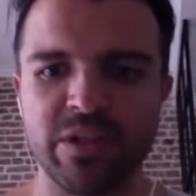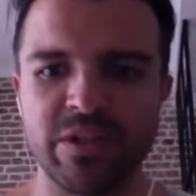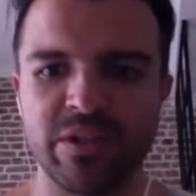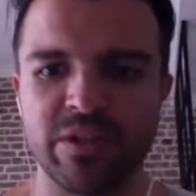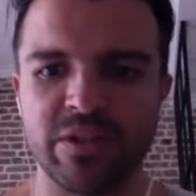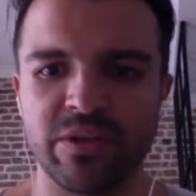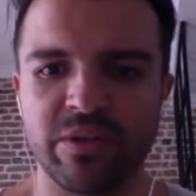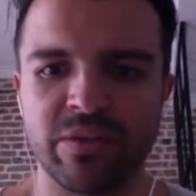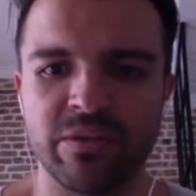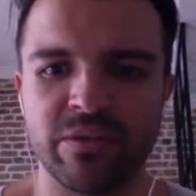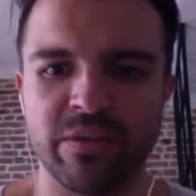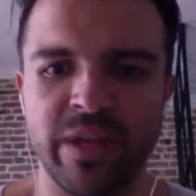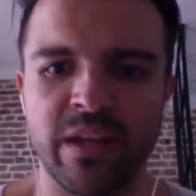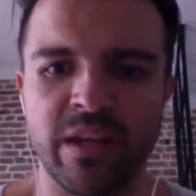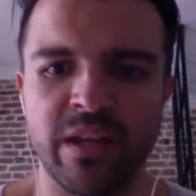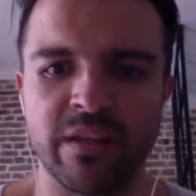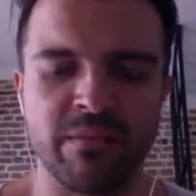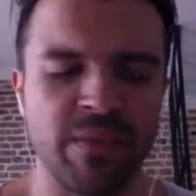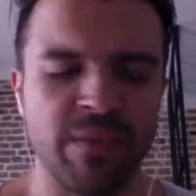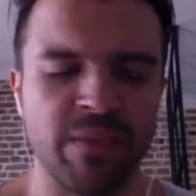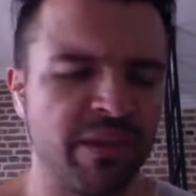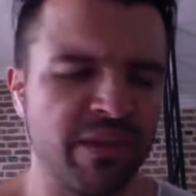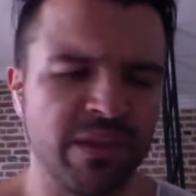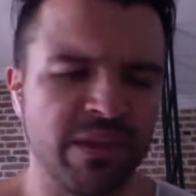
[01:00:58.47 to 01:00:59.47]
So yeah,
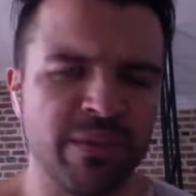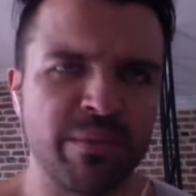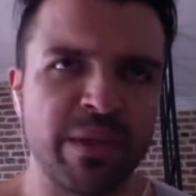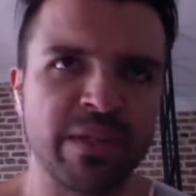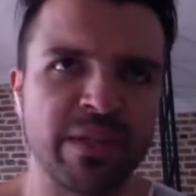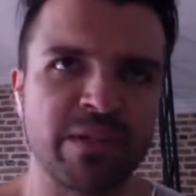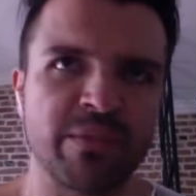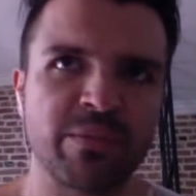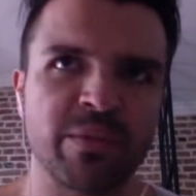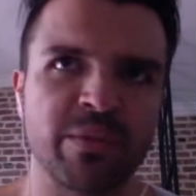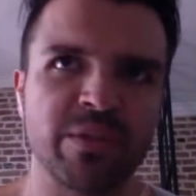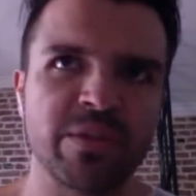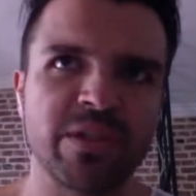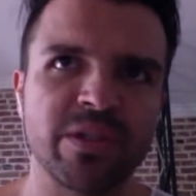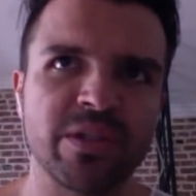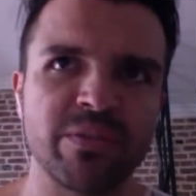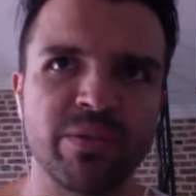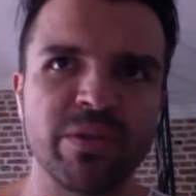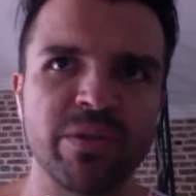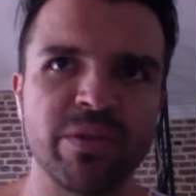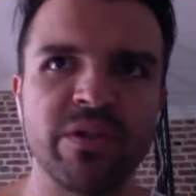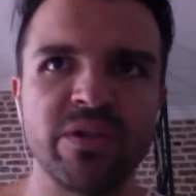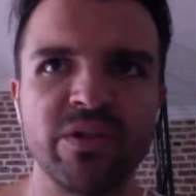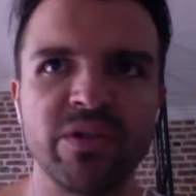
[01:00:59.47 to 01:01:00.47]
I think the best approach is
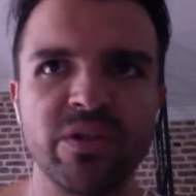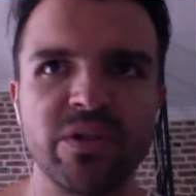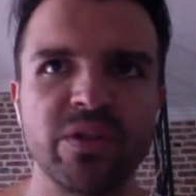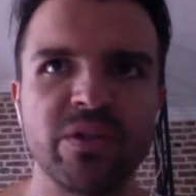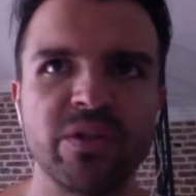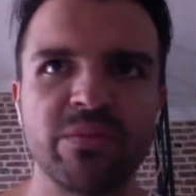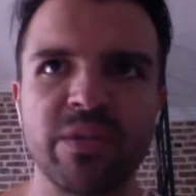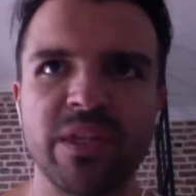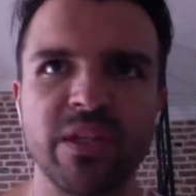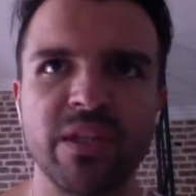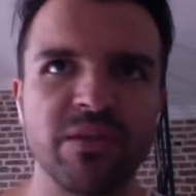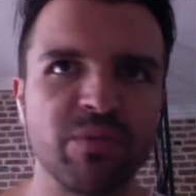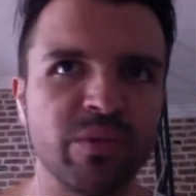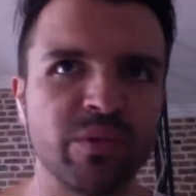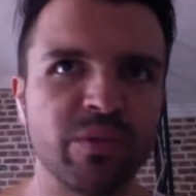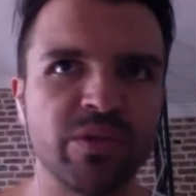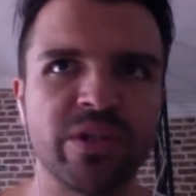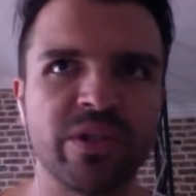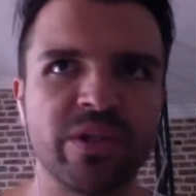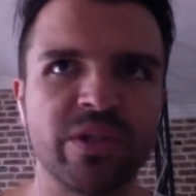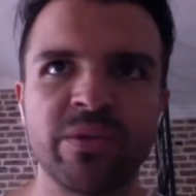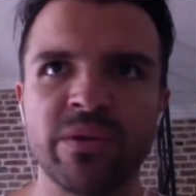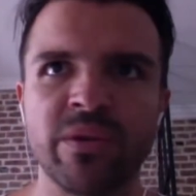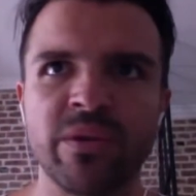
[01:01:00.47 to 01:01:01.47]
put it on YouTube, and then we'll
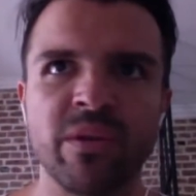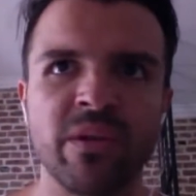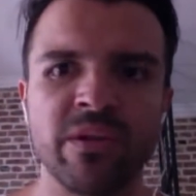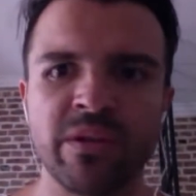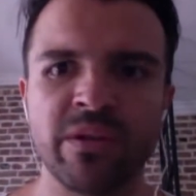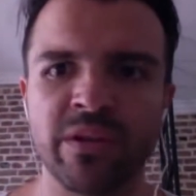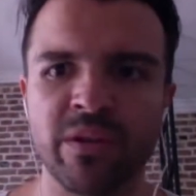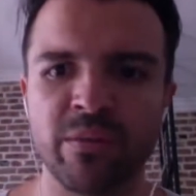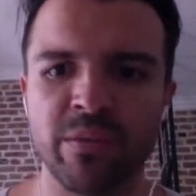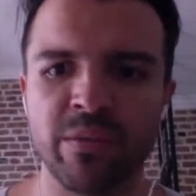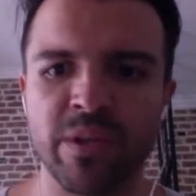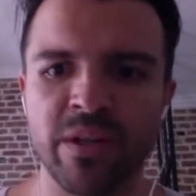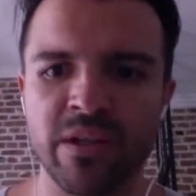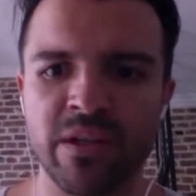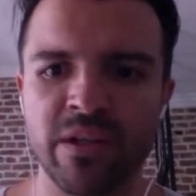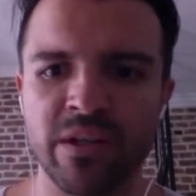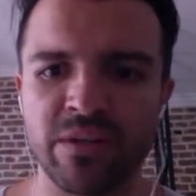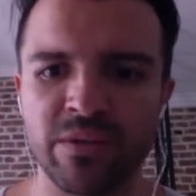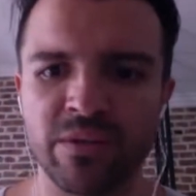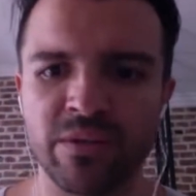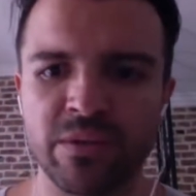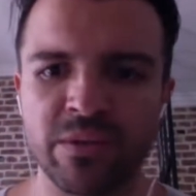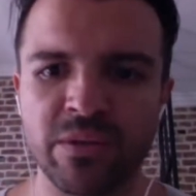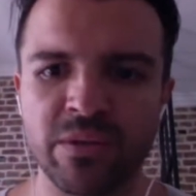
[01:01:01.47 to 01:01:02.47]
share with all our community
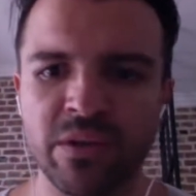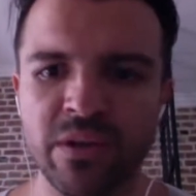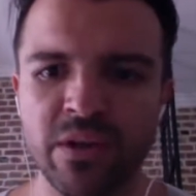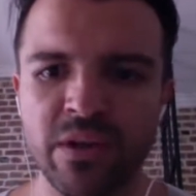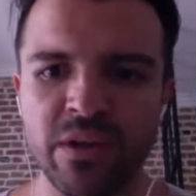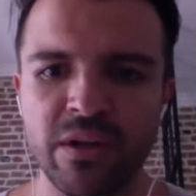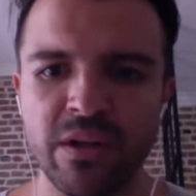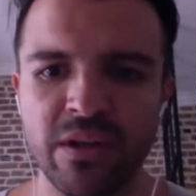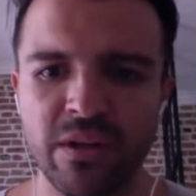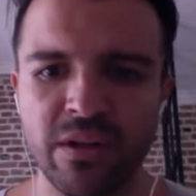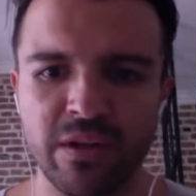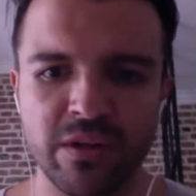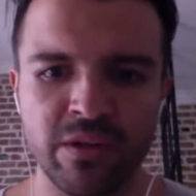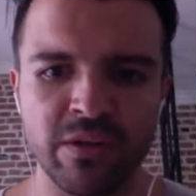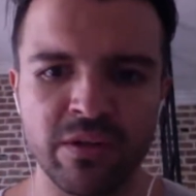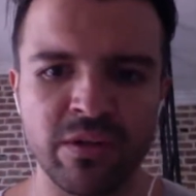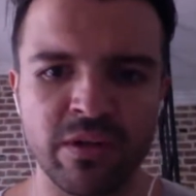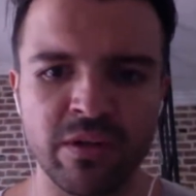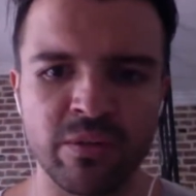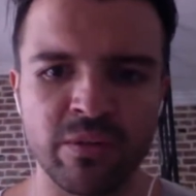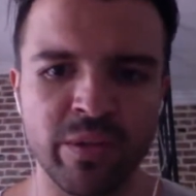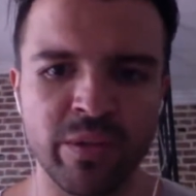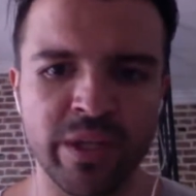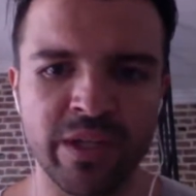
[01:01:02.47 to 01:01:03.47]
through, our
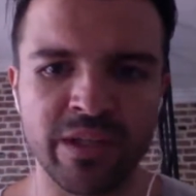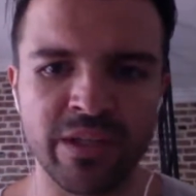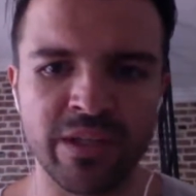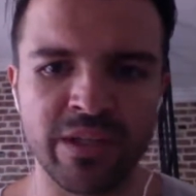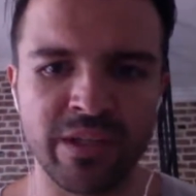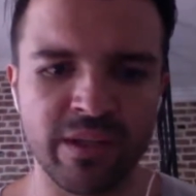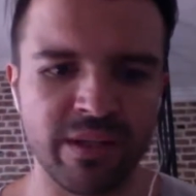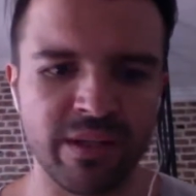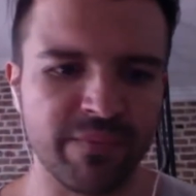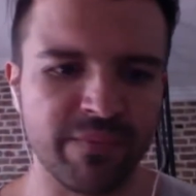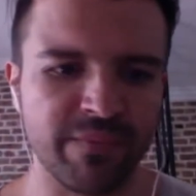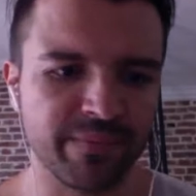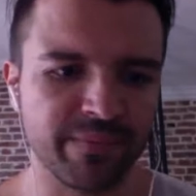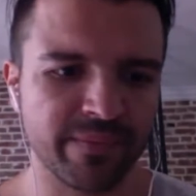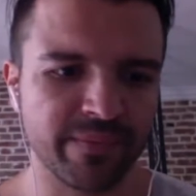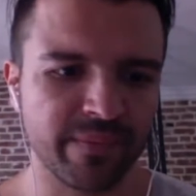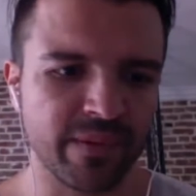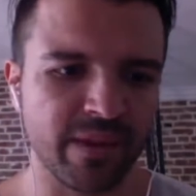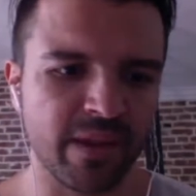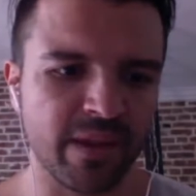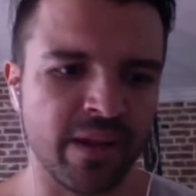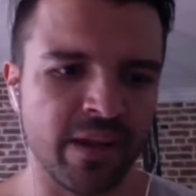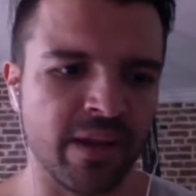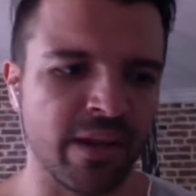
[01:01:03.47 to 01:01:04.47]
weekly
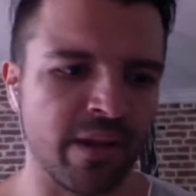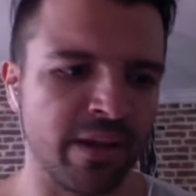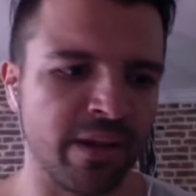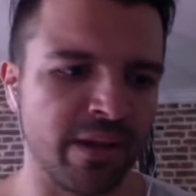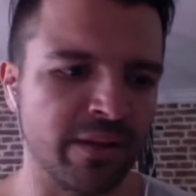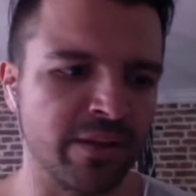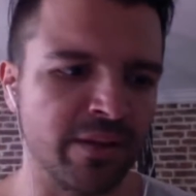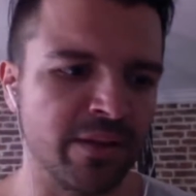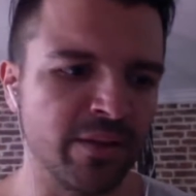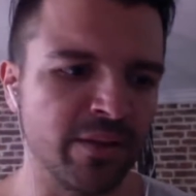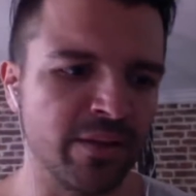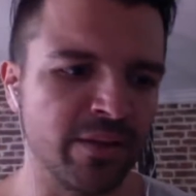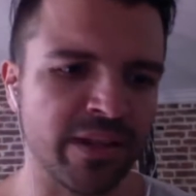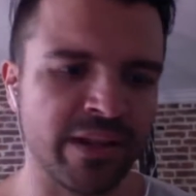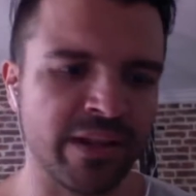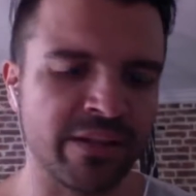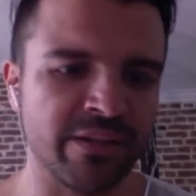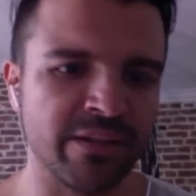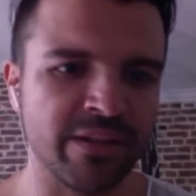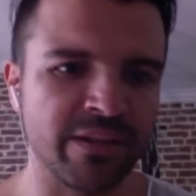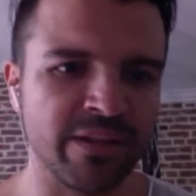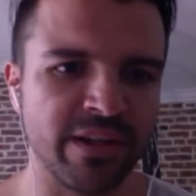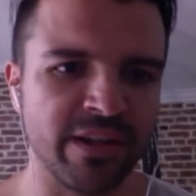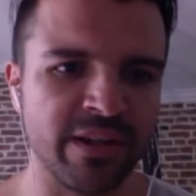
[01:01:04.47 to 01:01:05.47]

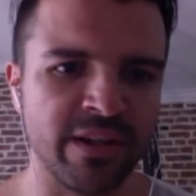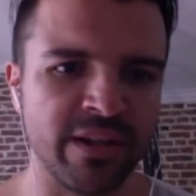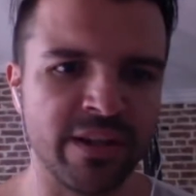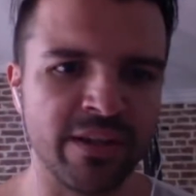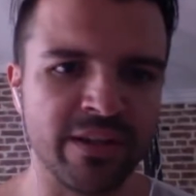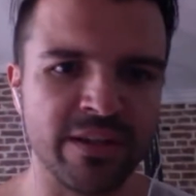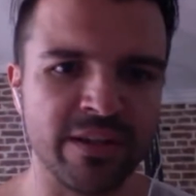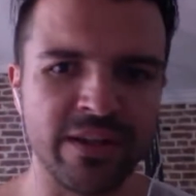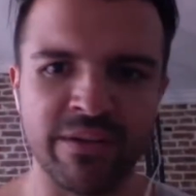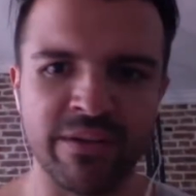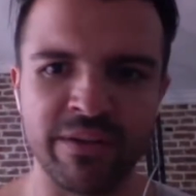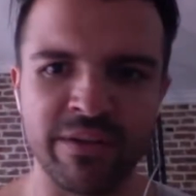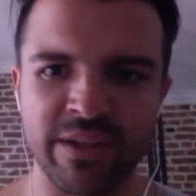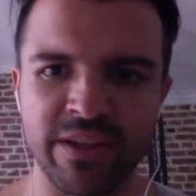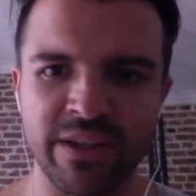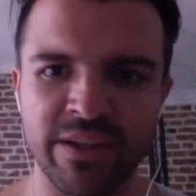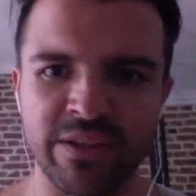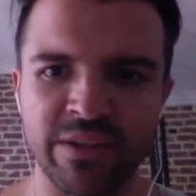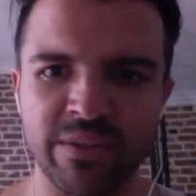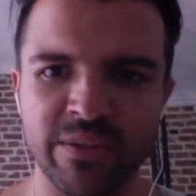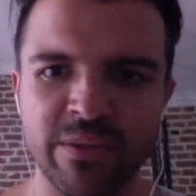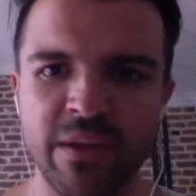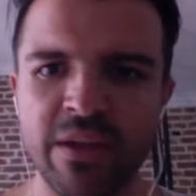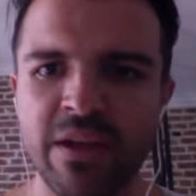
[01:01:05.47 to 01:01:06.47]
newsletter and everything else.